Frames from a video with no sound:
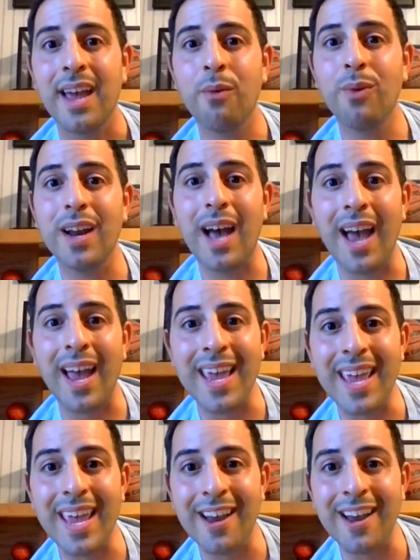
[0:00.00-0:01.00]
And when I
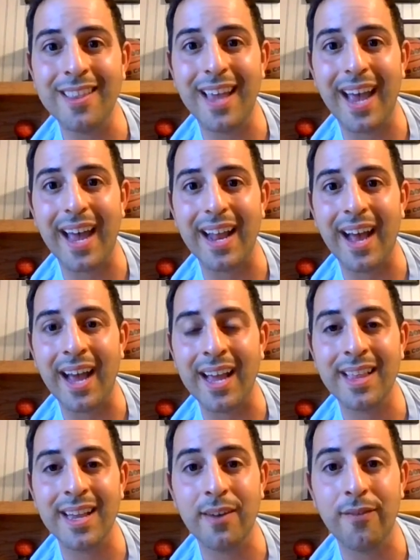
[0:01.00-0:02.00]
hear that, I
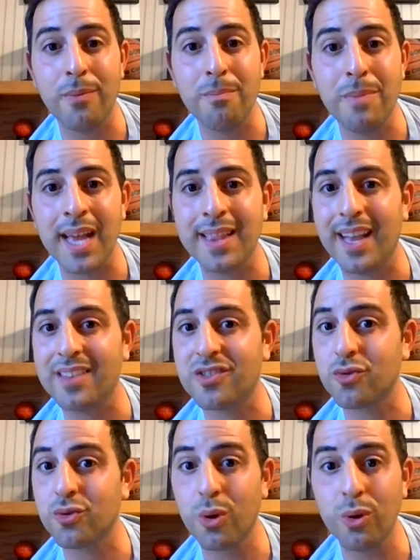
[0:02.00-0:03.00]
think of a man
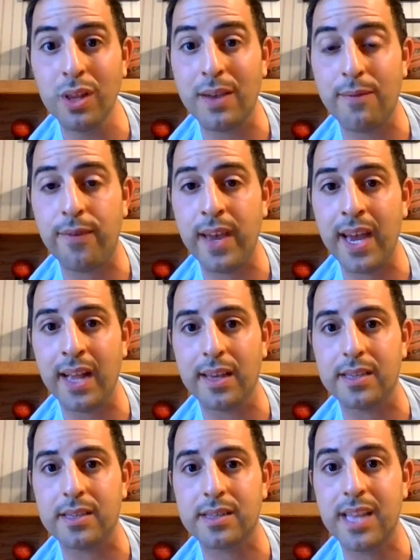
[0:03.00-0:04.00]
that's truly
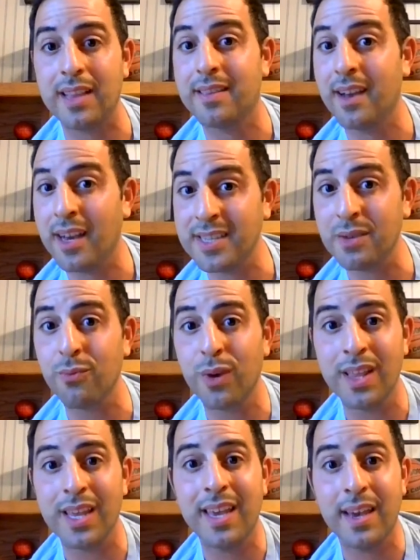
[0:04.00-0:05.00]
fearless, that doesn't
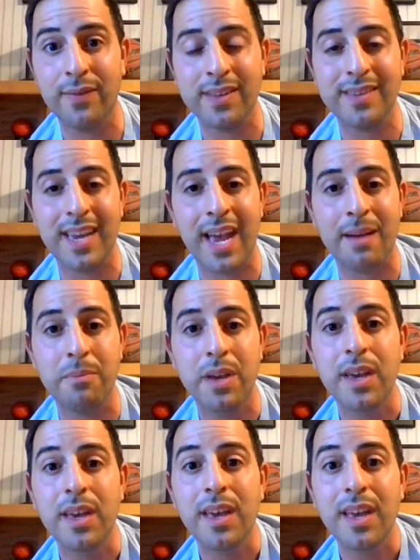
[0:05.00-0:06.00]
really give a damn
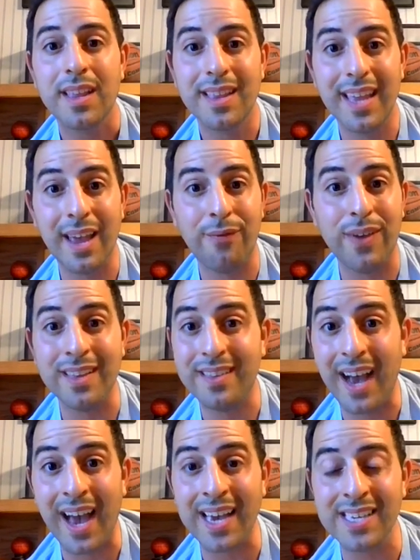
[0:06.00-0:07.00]
if he
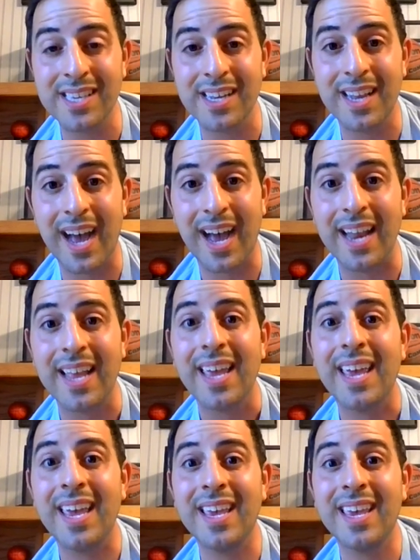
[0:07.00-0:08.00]
dies or not.
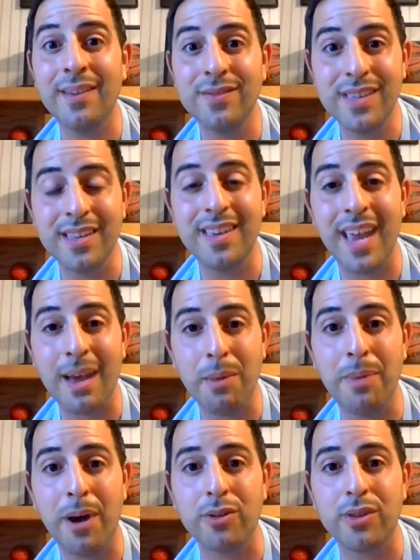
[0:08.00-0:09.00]
He gives a
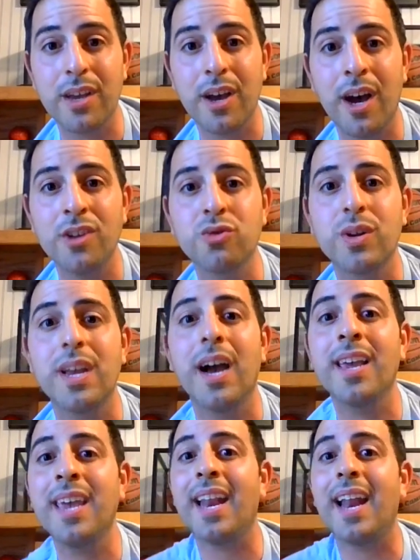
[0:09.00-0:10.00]
damn about the country.
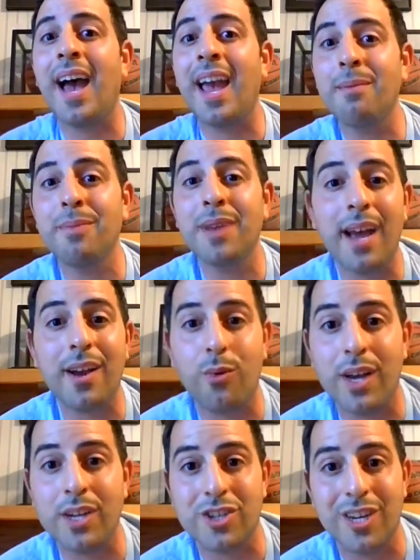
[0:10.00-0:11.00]
Again, I am not
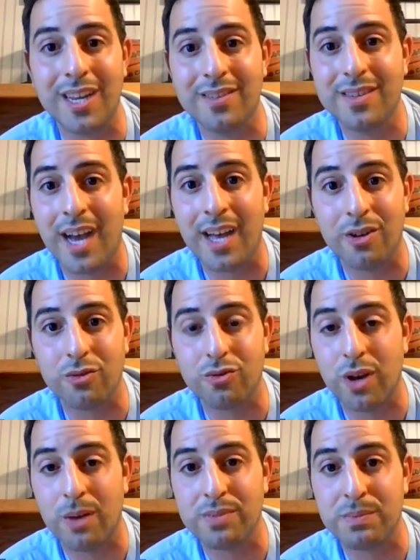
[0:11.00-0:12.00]
questioning Donald
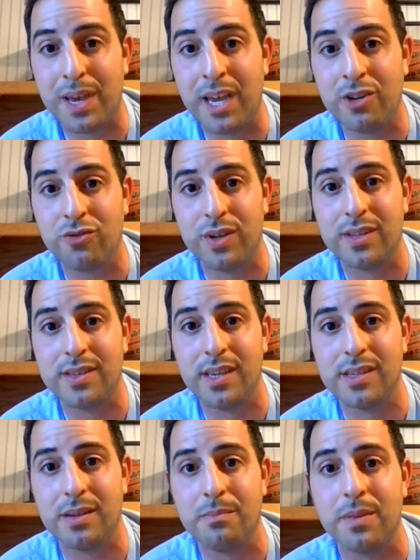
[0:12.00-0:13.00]
Trump's
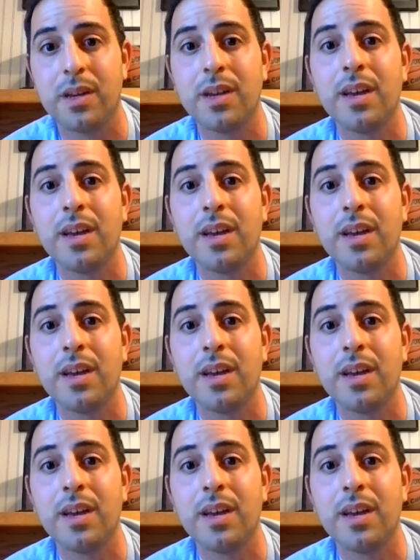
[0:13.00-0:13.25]
patriotism.